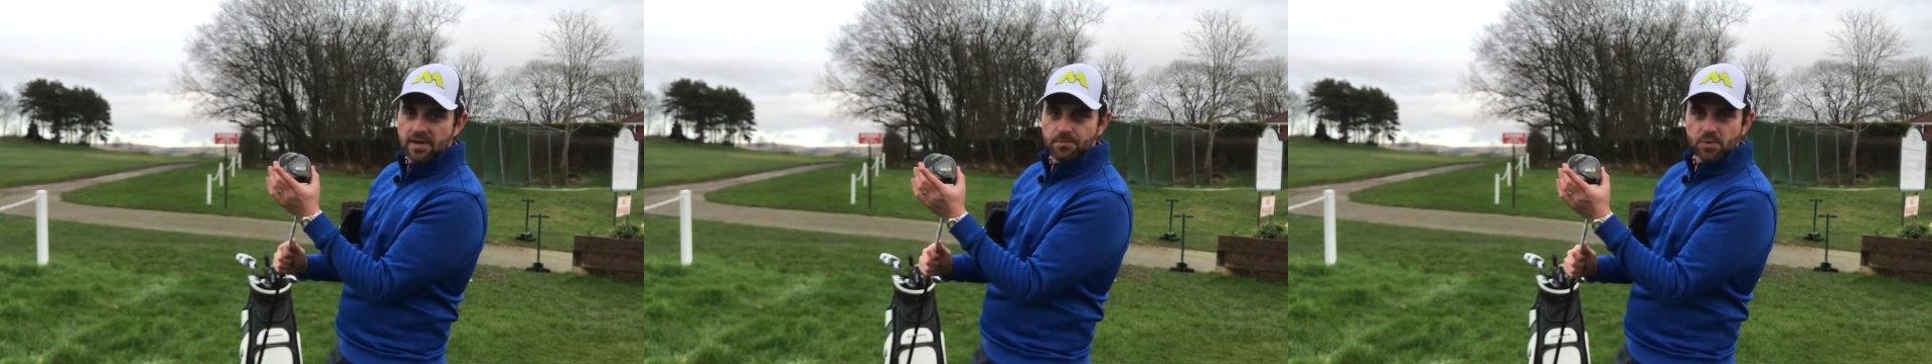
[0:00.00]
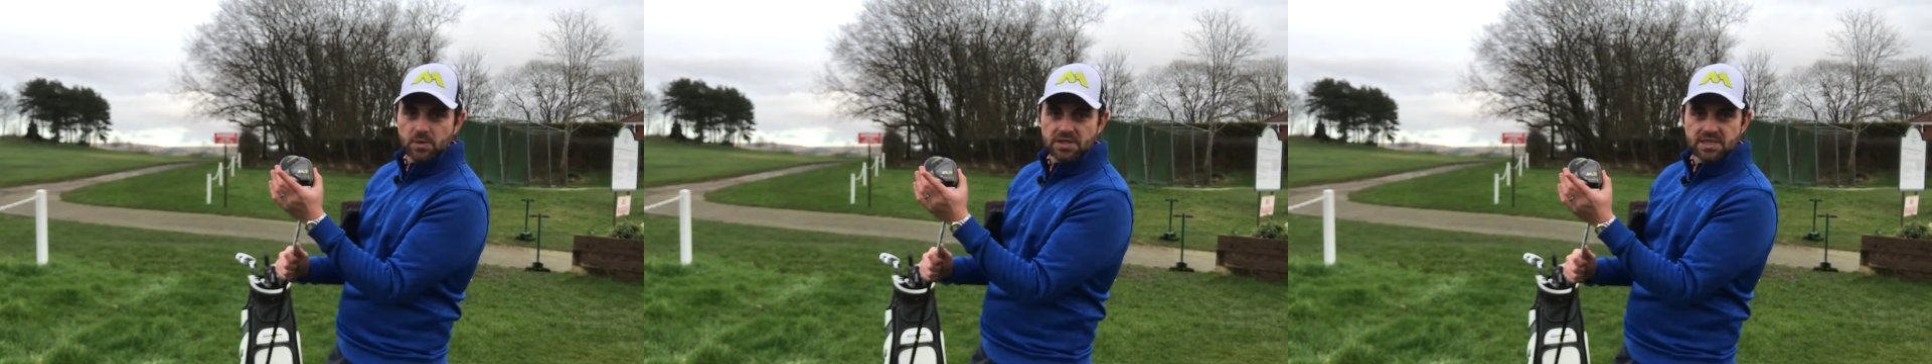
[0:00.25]
of it,
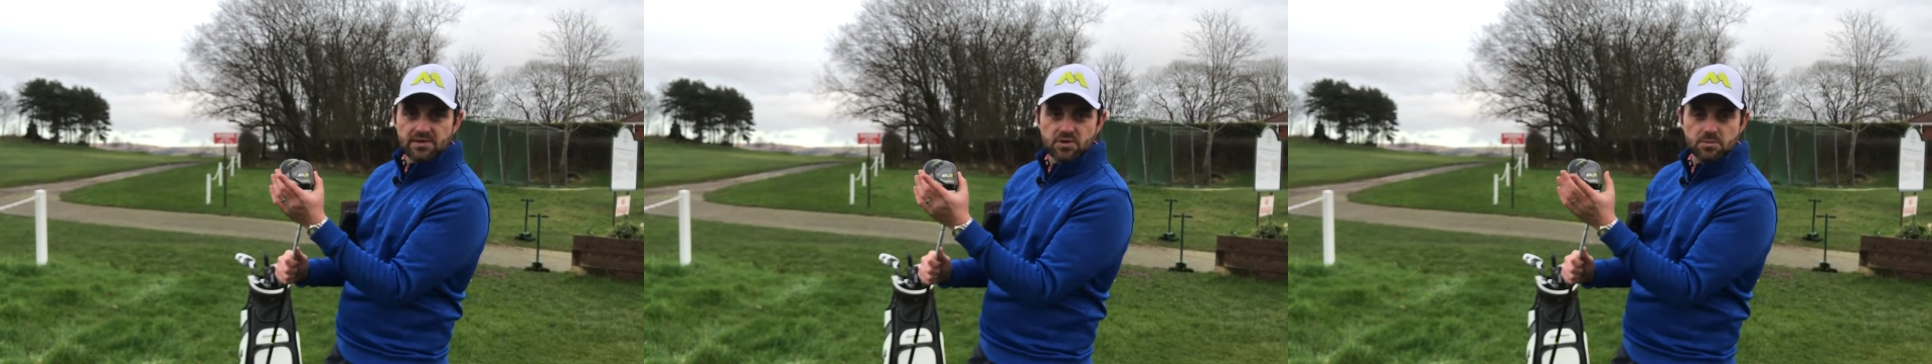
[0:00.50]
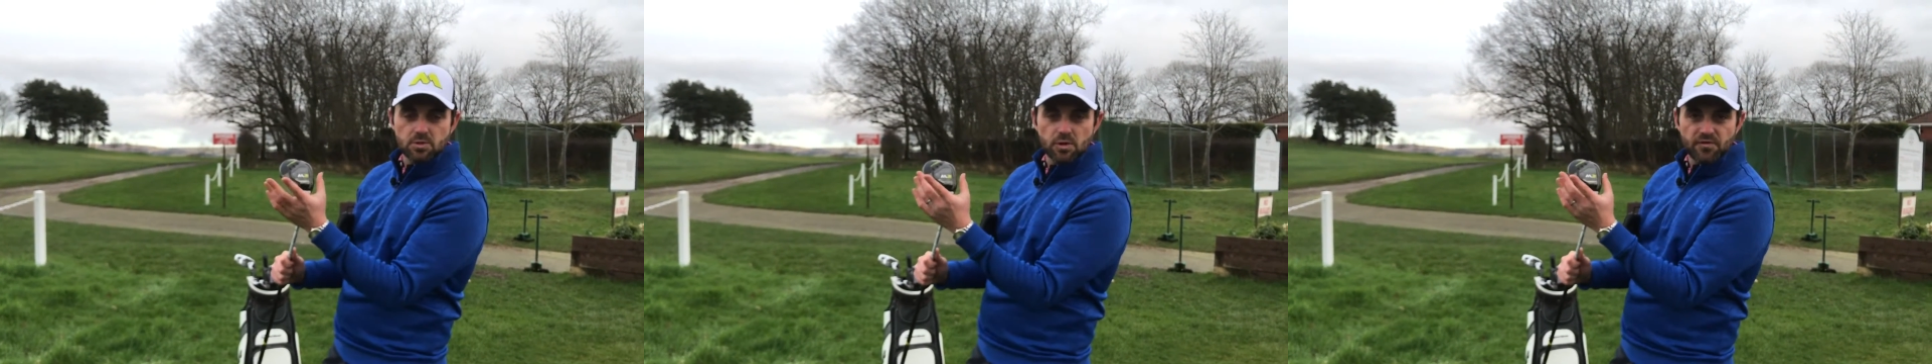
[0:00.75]
which
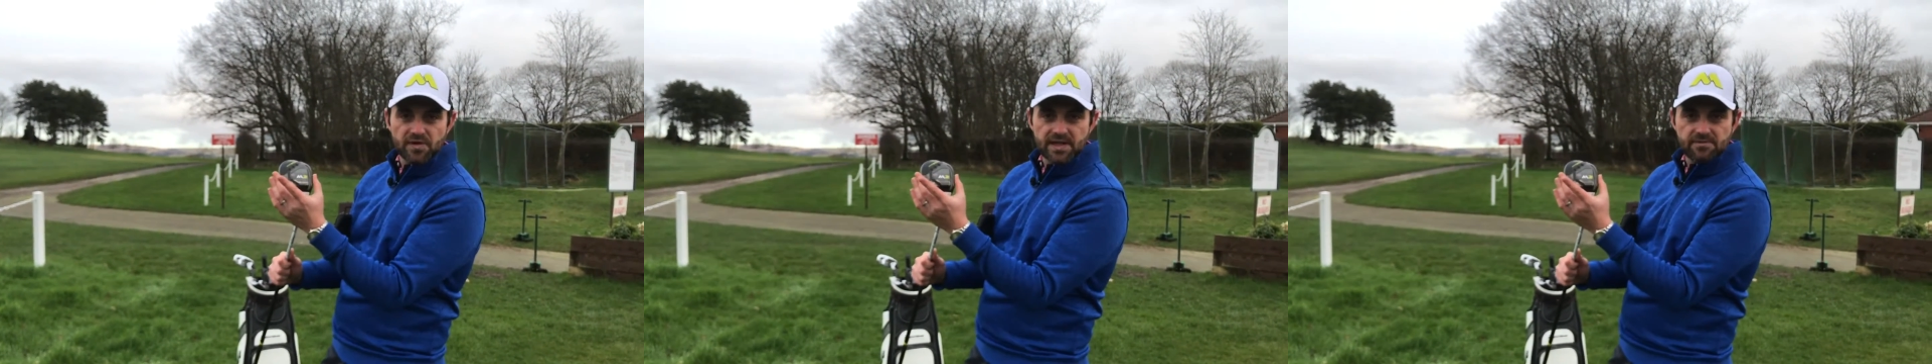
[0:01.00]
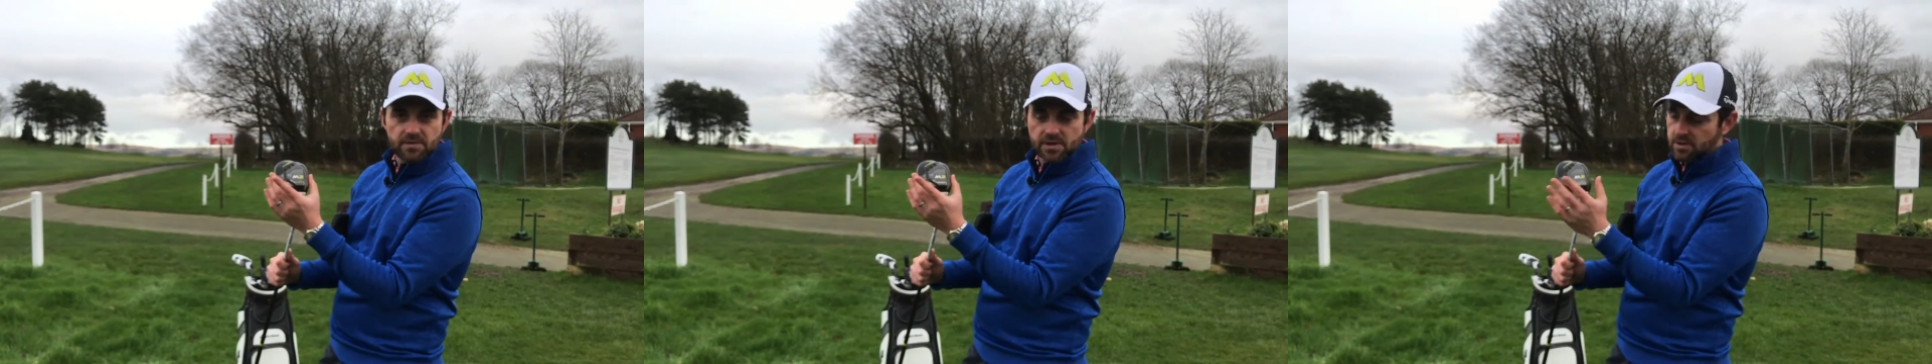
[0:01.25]
gives you more
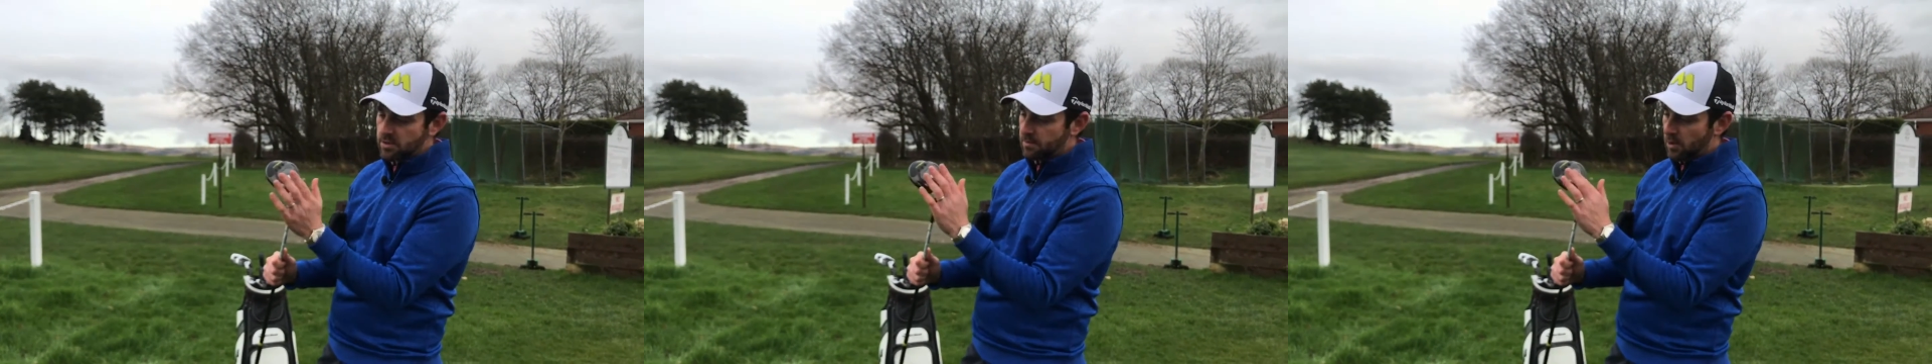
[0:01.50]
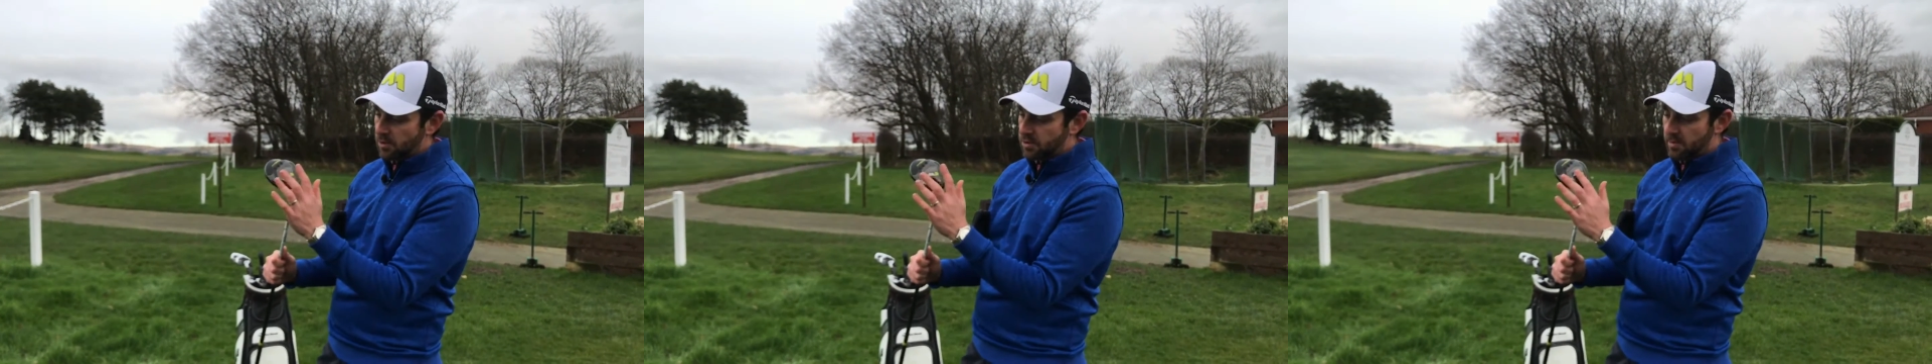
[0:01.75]
forgiveness
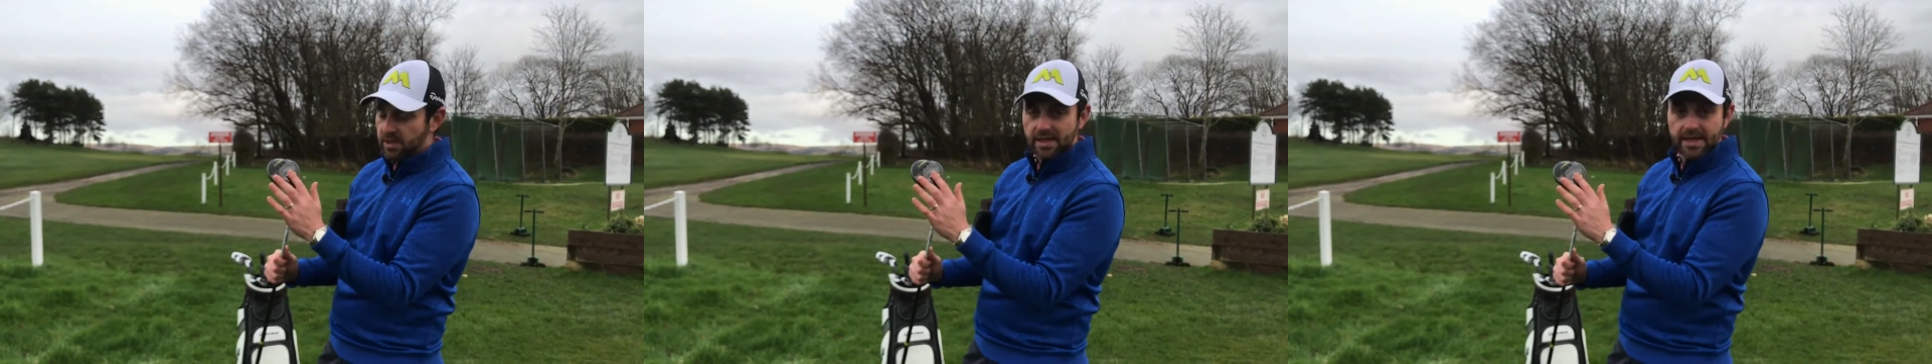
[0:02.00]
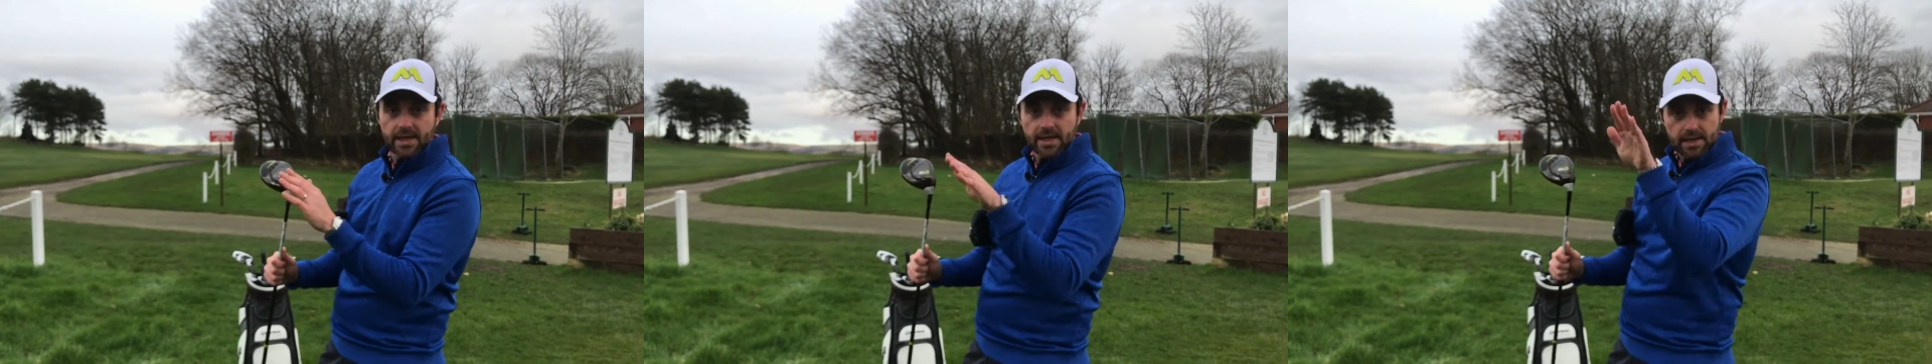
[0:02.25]
and
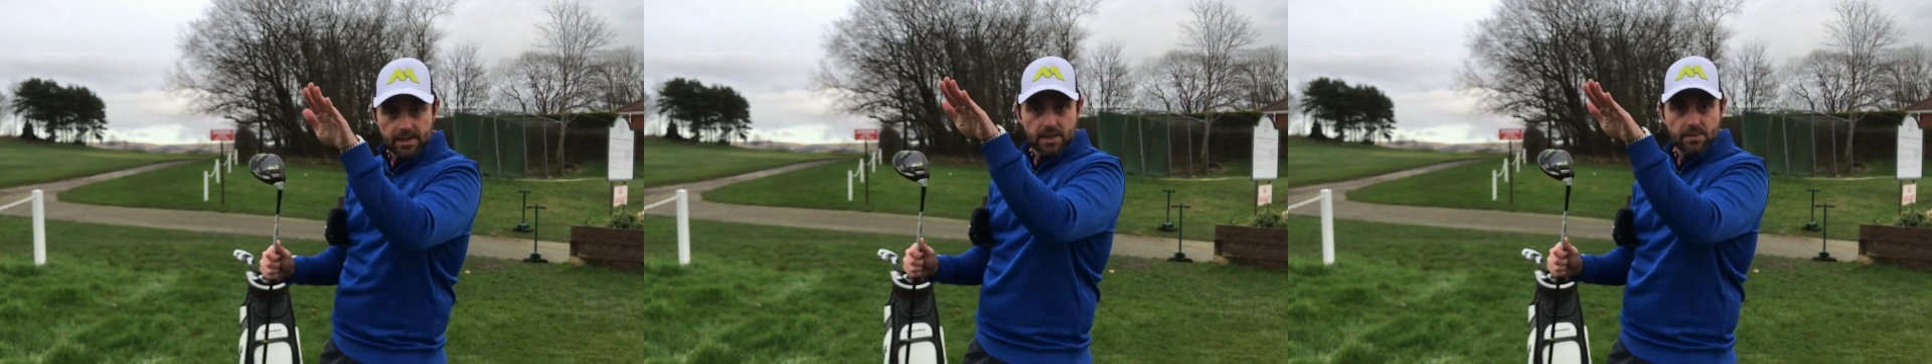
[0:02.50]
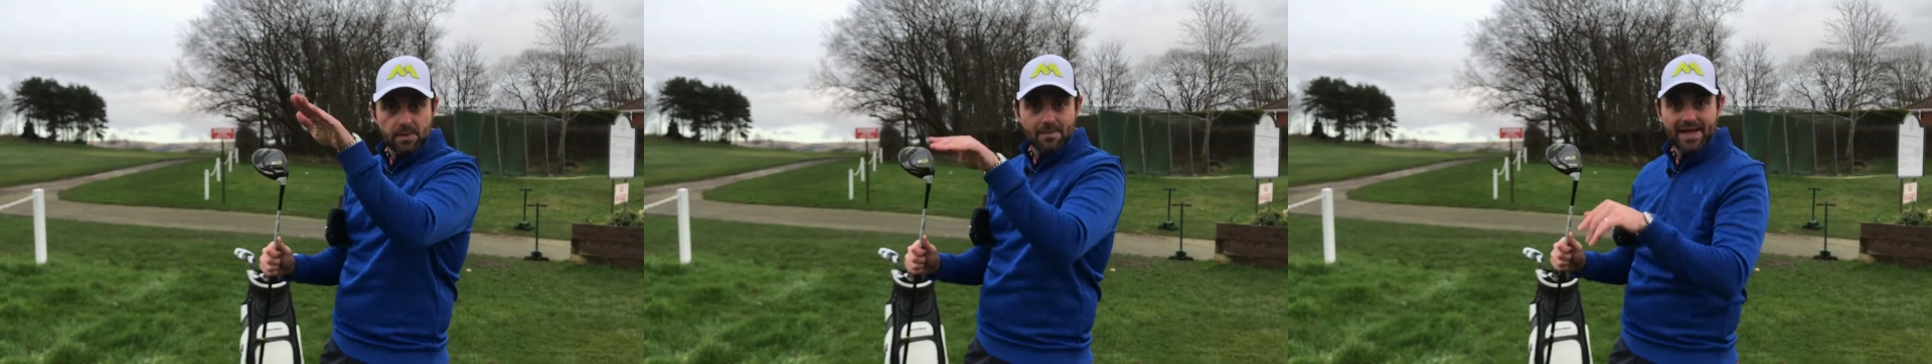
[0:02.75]
ultimately a
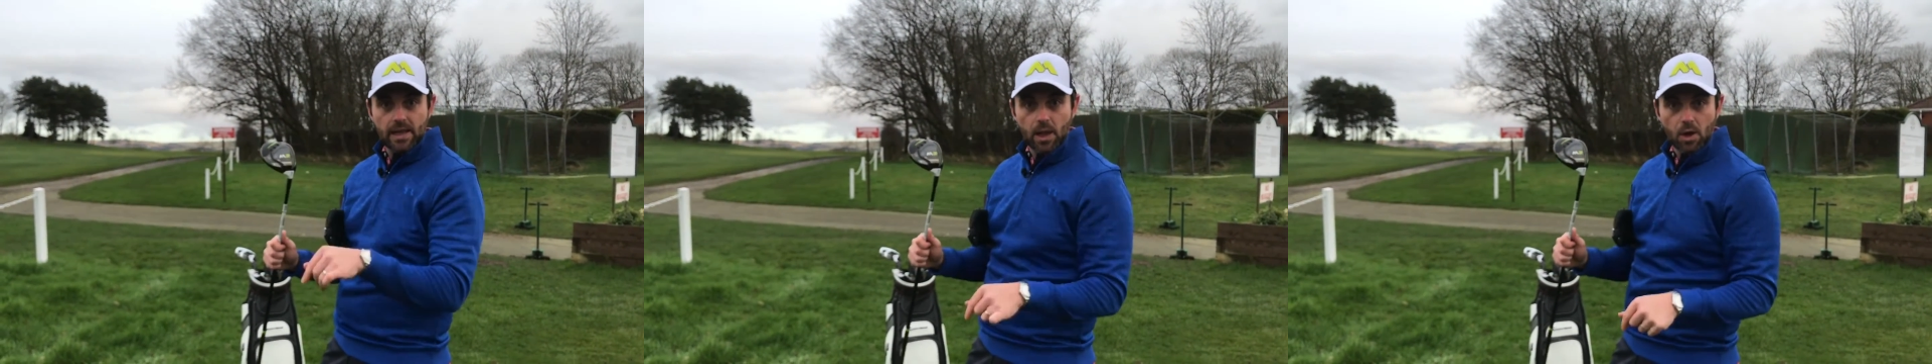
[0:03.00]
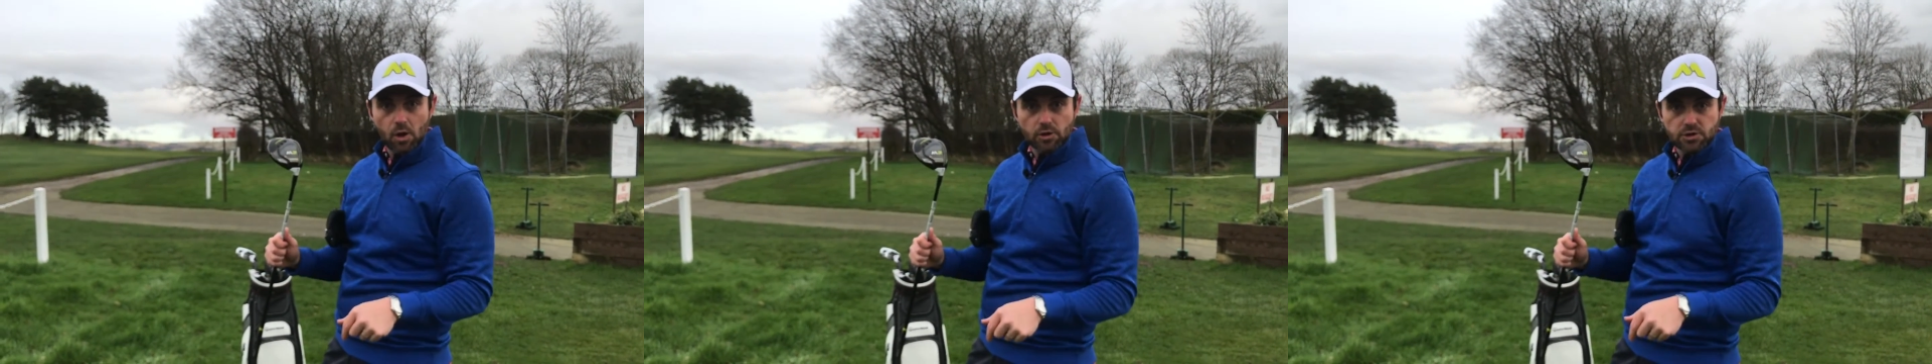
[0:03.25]
little bit better
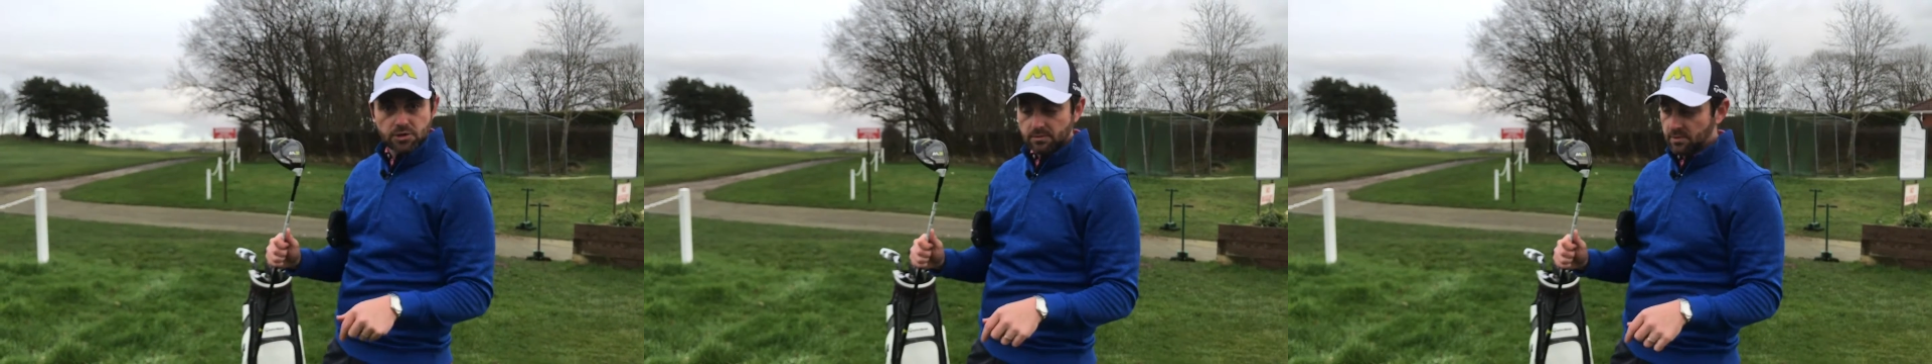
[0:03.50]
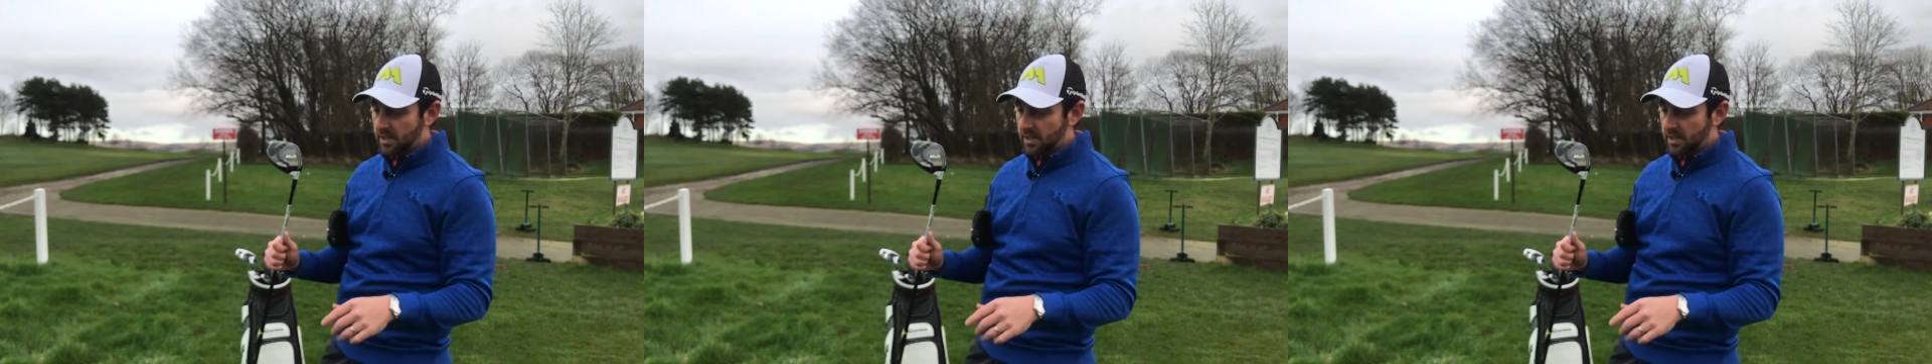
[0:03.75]
launch.